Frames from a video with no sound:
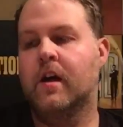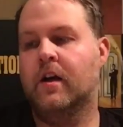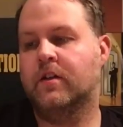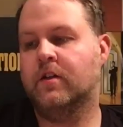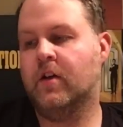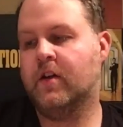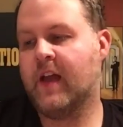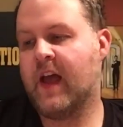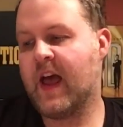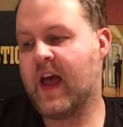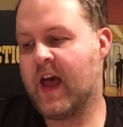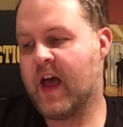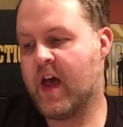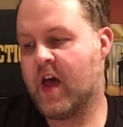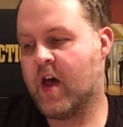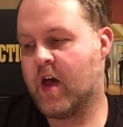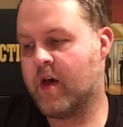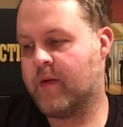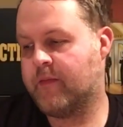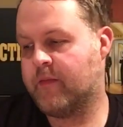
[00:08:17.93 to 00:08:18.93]
So
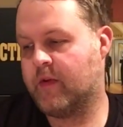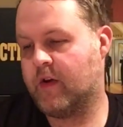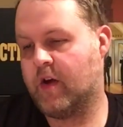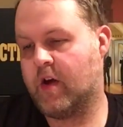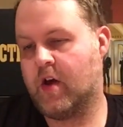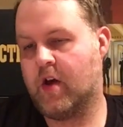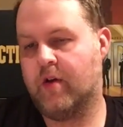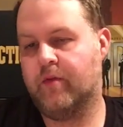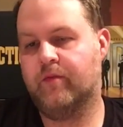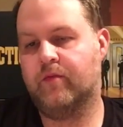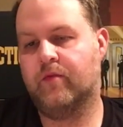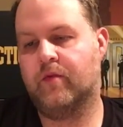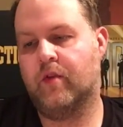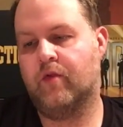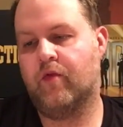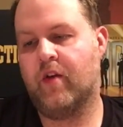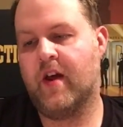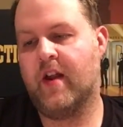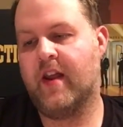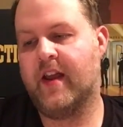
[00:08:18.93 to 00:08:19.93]
yeah, um, uh,
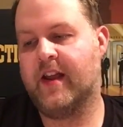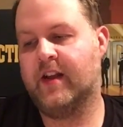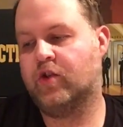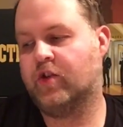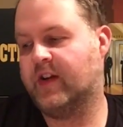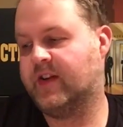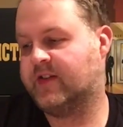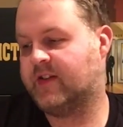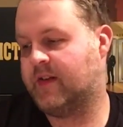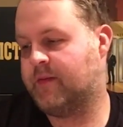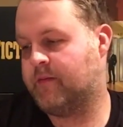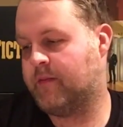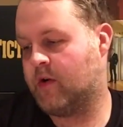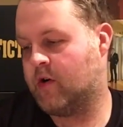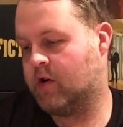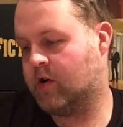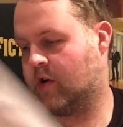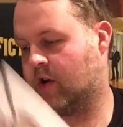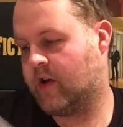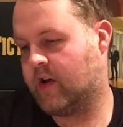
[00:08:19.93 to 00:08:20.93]
really interesting
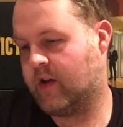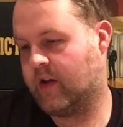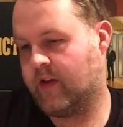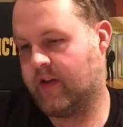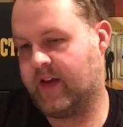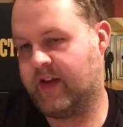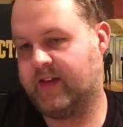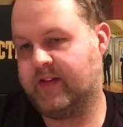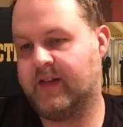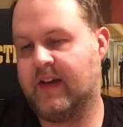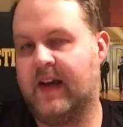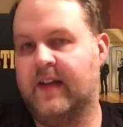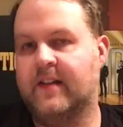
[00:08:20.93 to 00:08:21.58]
book, this